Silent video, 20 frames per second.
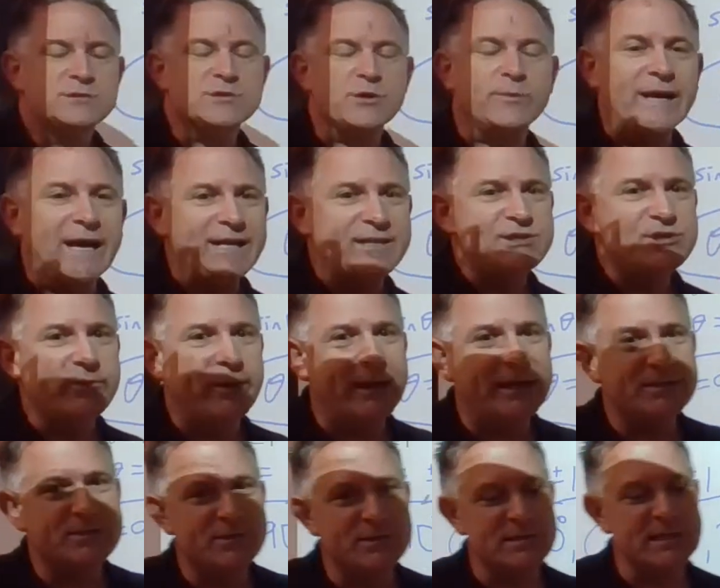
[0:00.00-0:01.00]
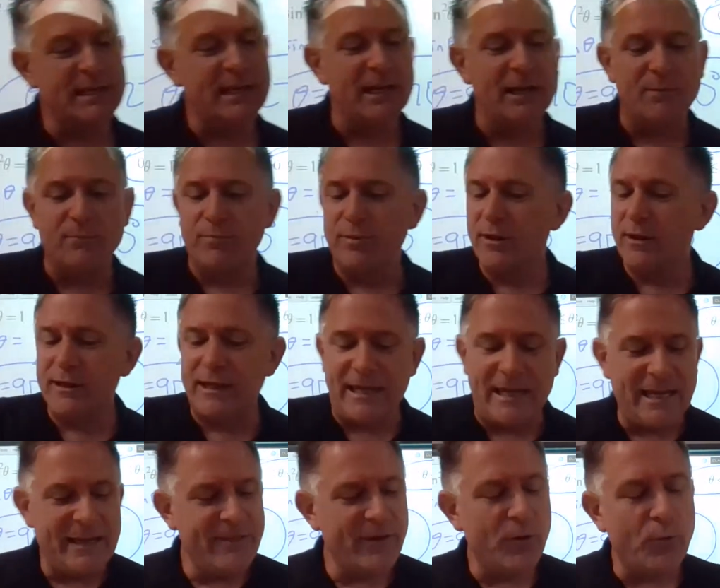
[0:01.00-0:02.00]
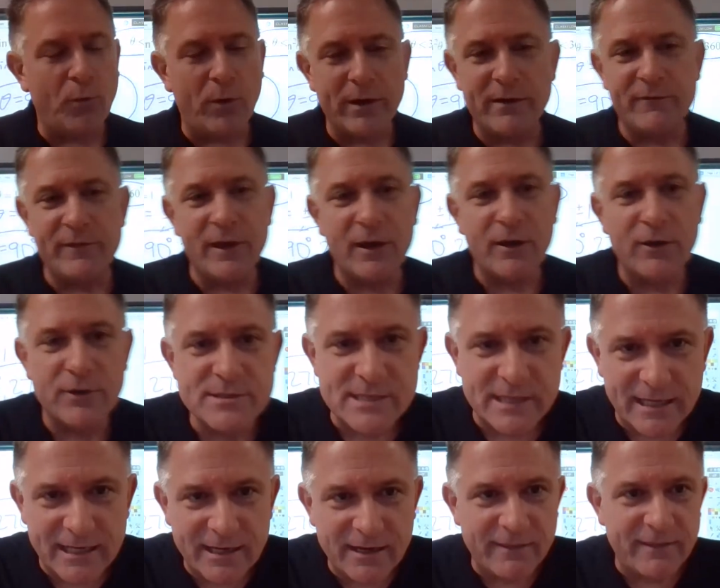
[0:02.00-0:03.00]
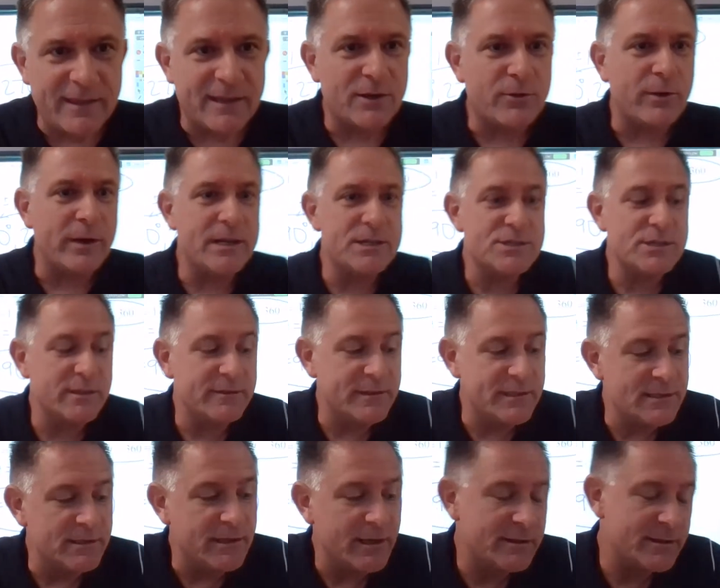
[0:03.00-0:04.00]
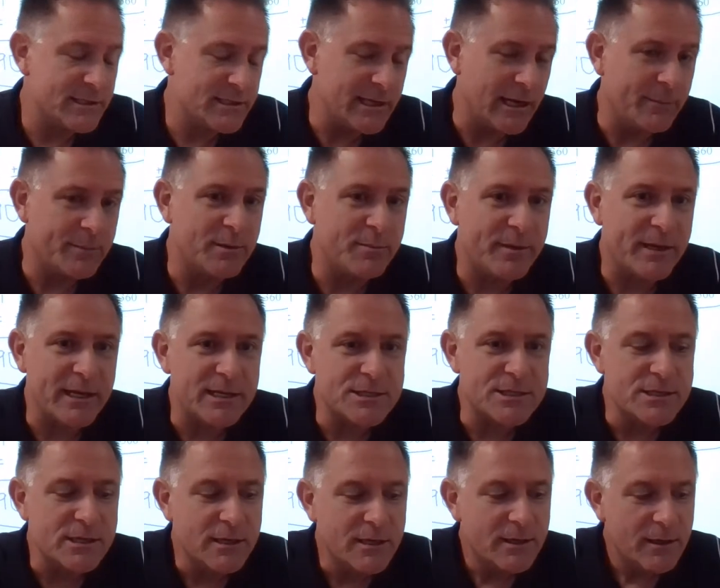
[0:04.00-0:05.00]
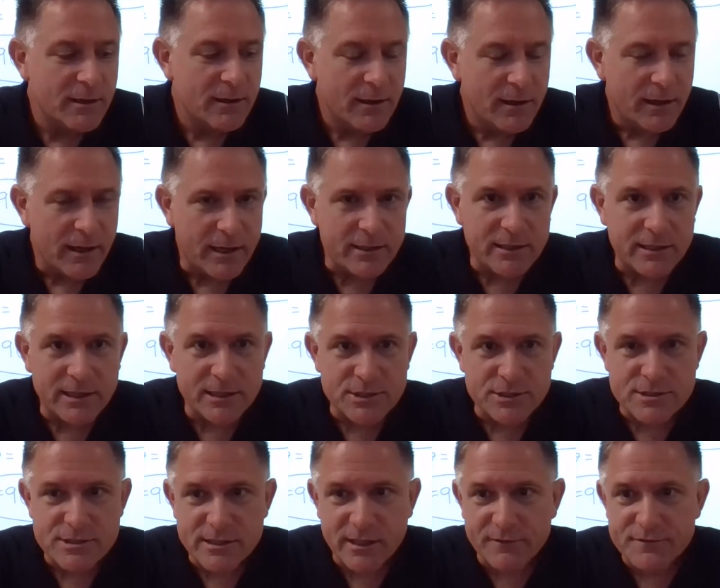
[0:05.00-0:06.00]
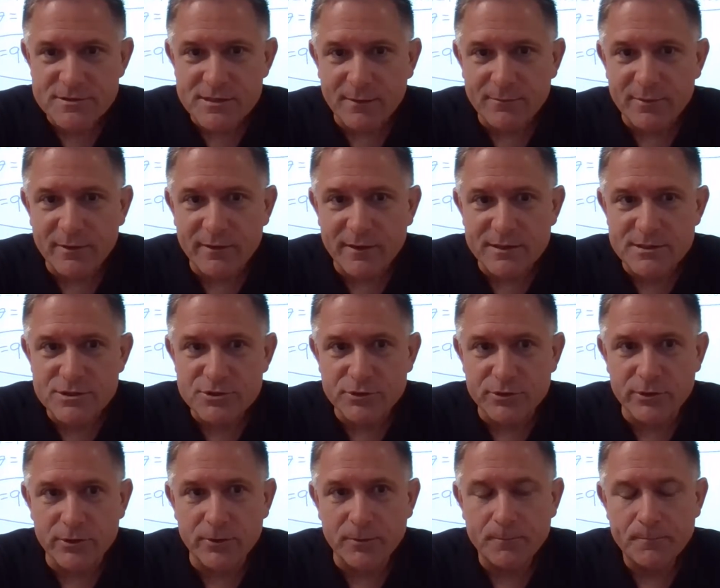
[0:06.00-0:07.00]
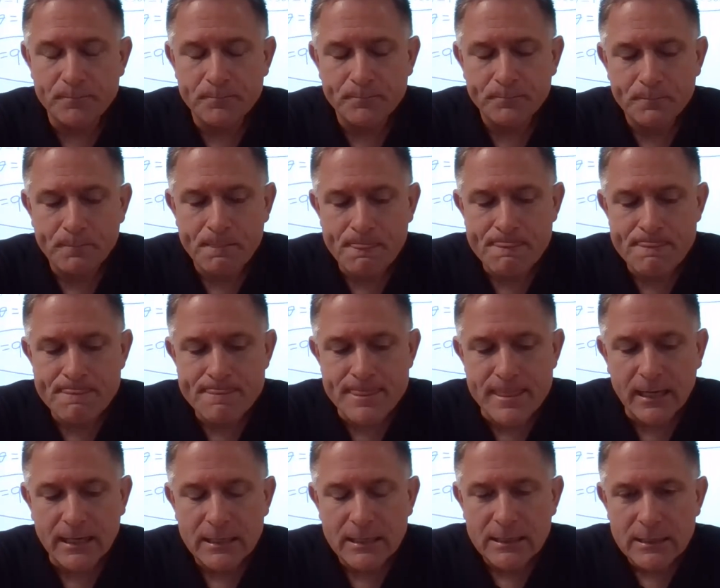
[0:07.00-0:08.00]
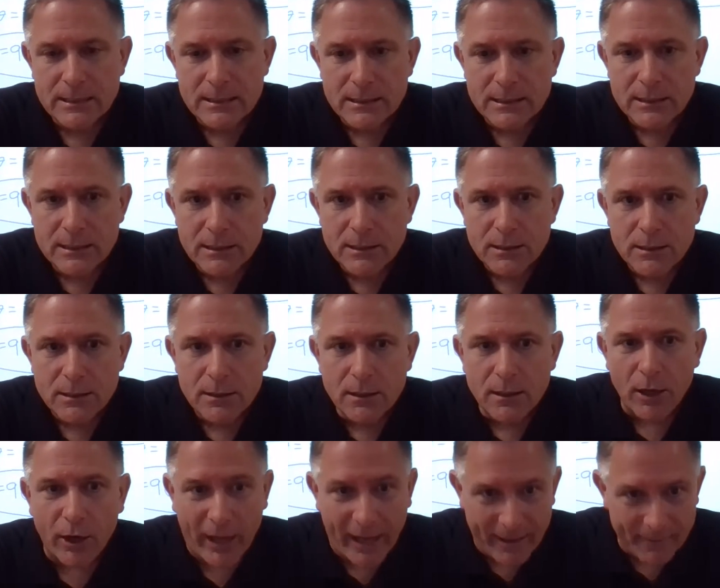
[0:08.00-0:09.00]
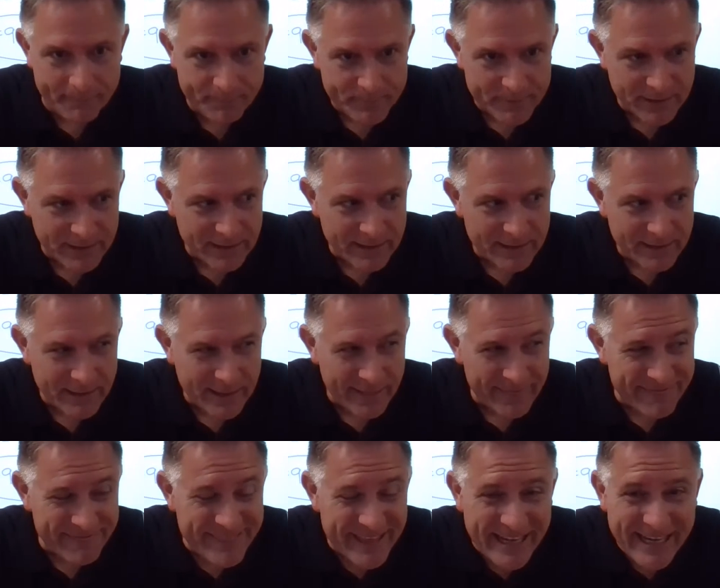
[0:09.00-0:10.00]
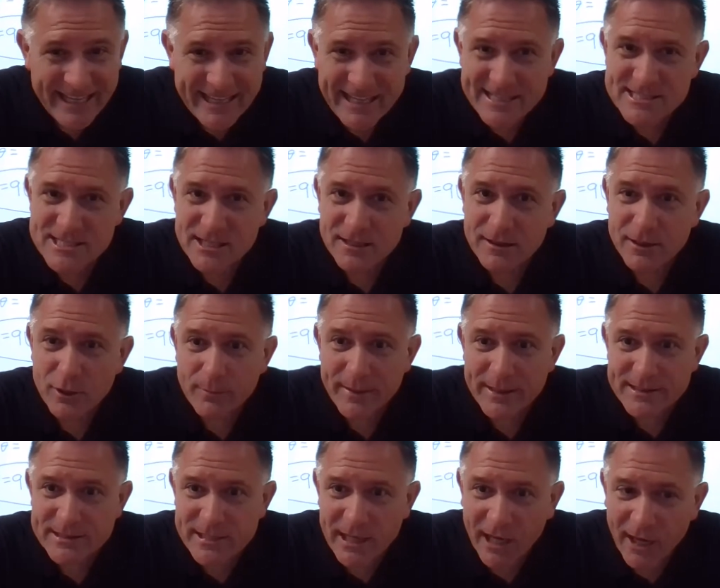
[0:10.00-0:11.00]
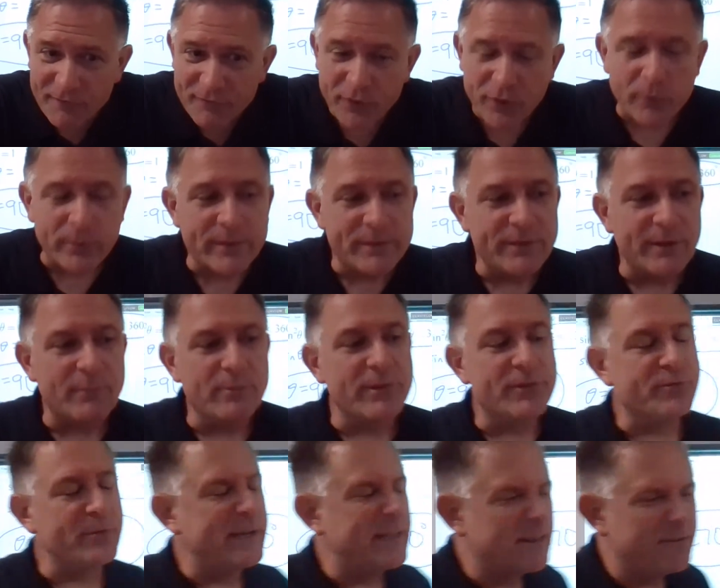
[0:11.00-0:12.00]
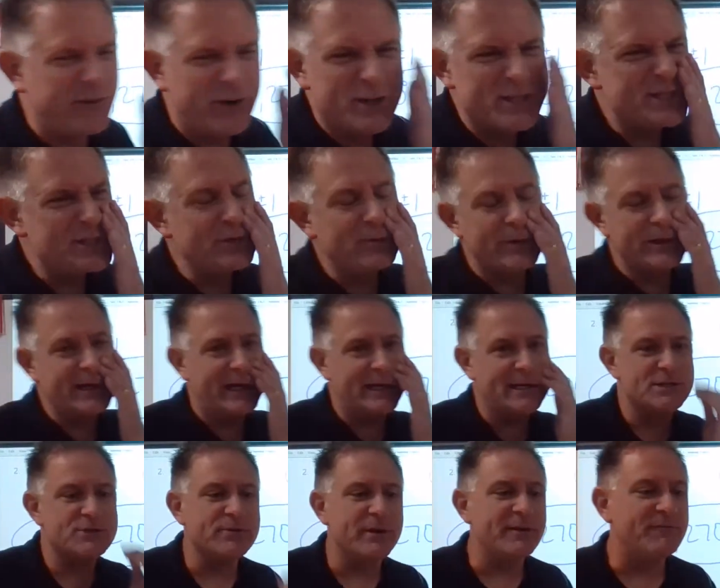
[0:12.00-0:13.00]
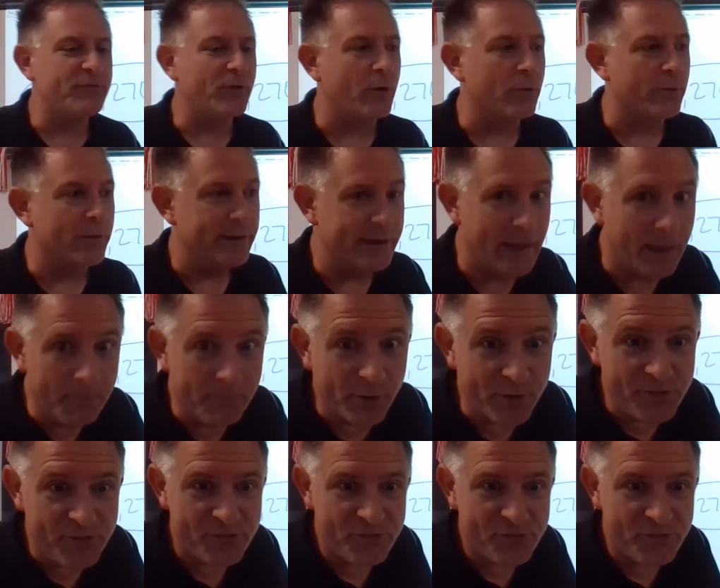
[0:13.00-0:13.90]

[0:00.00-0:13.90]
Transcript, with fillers: So we got two answers again. Plug either one of those into the equation at the at the top of the page, and you get yourself something that's true. Okay. Then it gets a little bit tougher with number three. The first two were kind of straightforward. Number